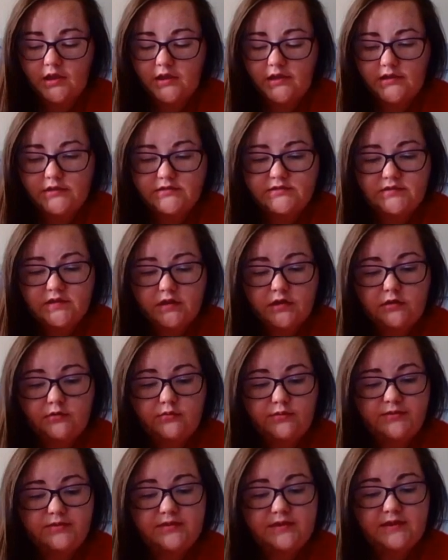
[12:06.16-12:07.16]
And so
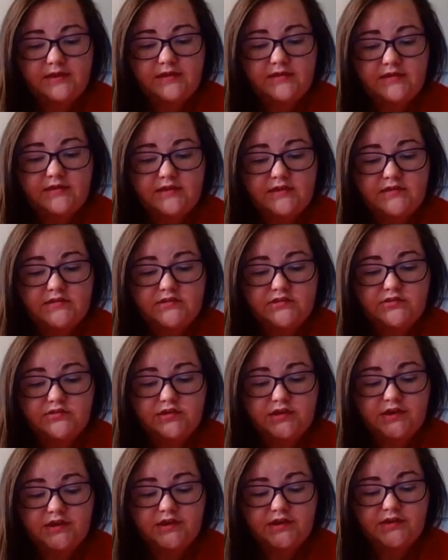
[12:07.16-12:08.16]
within this, you
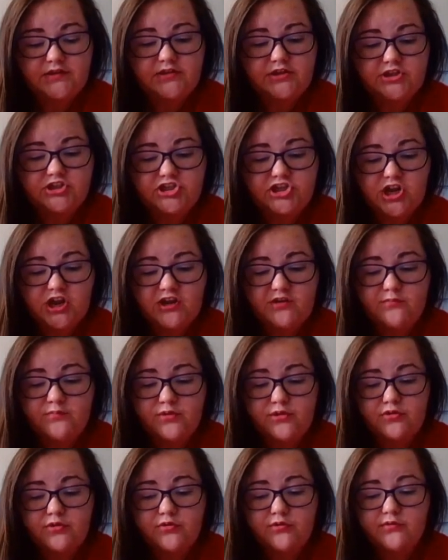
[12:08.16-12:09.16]
get the
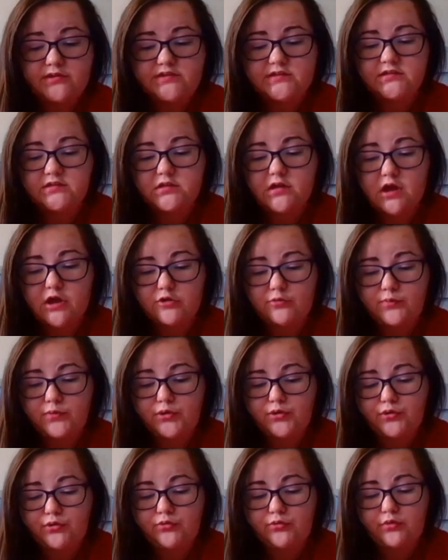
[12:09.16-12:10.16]
shampoo, it's a low
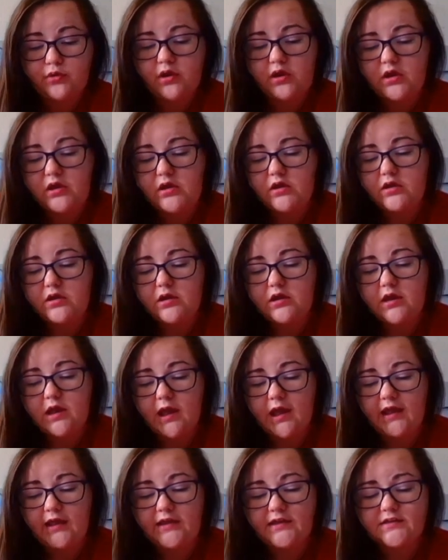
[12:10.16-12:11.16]
poo,
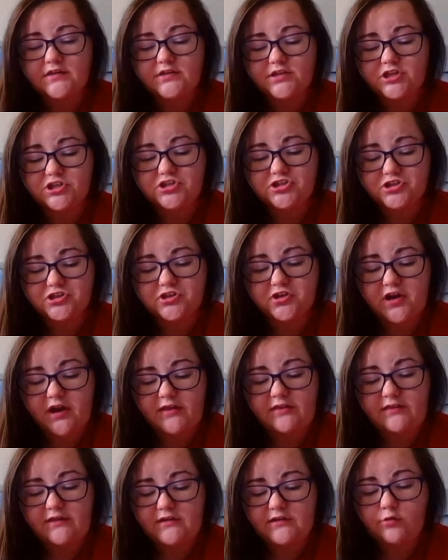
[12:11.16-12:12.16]
a conditioner,
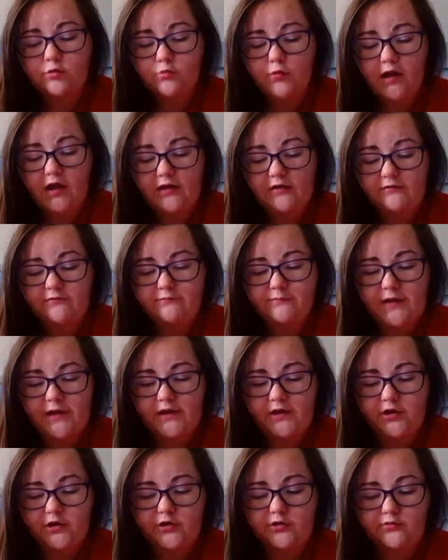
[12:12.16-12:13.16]
and then a wave
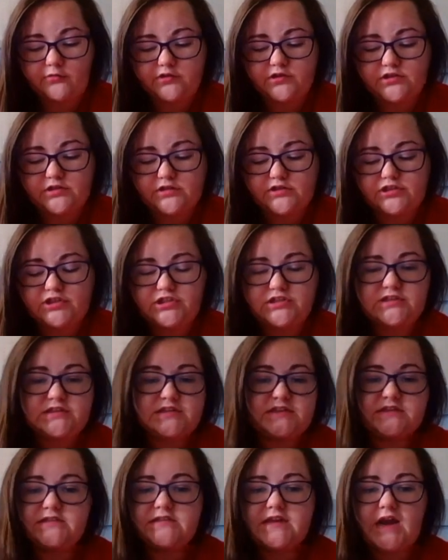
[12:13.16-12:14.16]
maker, which is just
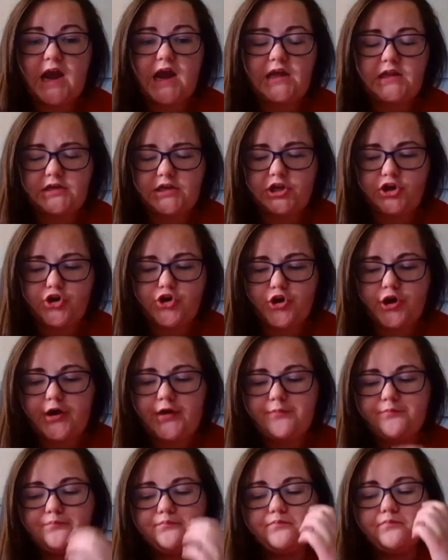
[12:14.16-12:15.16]
a styling
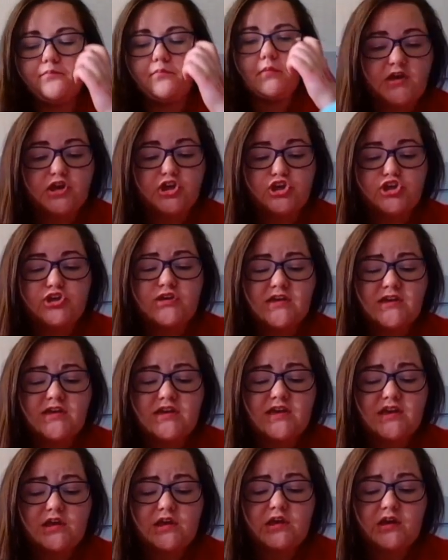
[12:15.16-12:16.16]
cream. You can
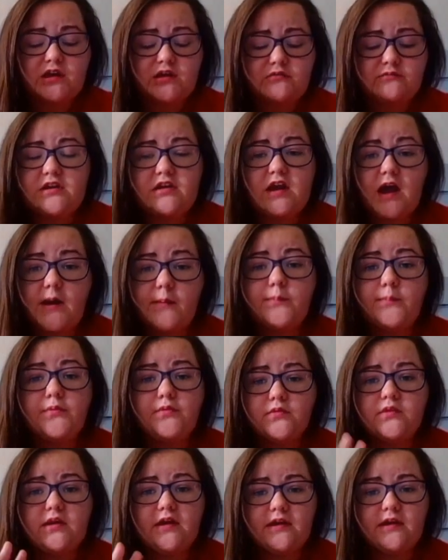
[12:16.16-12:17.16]
get a
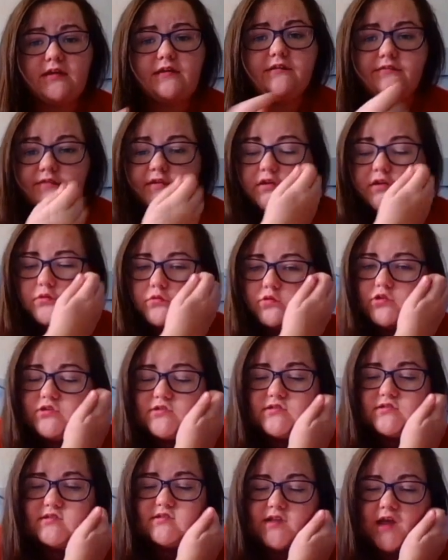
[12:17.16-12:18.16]
couple of
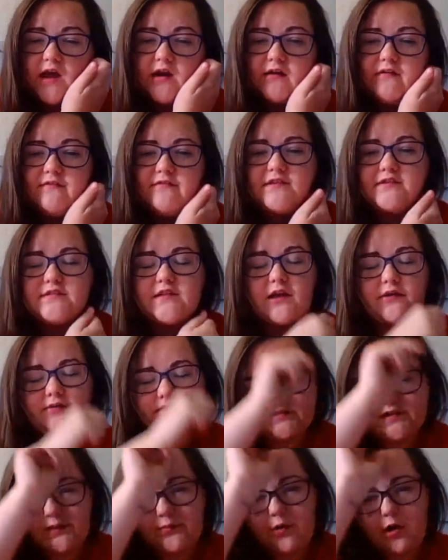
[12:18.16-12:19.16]
uses out of this. I
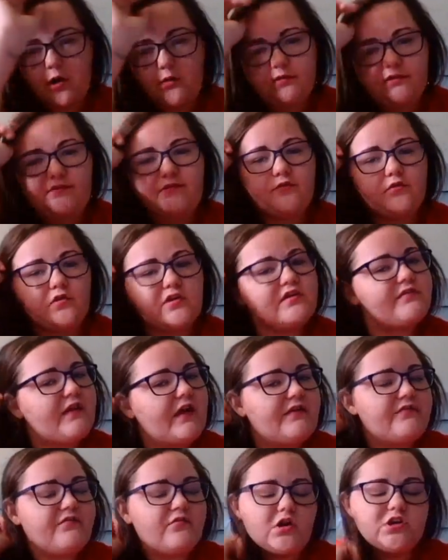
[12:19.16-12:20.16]
would say probably four or
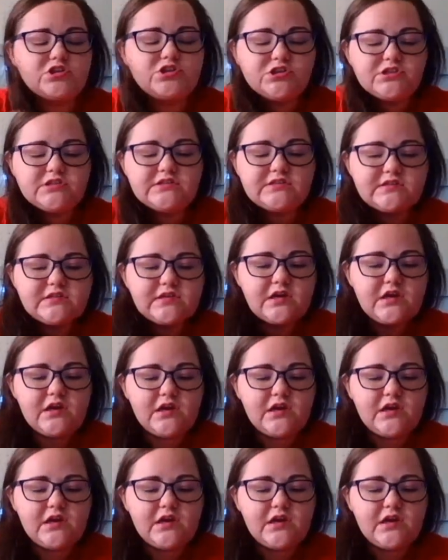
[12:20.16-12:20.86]
five washes.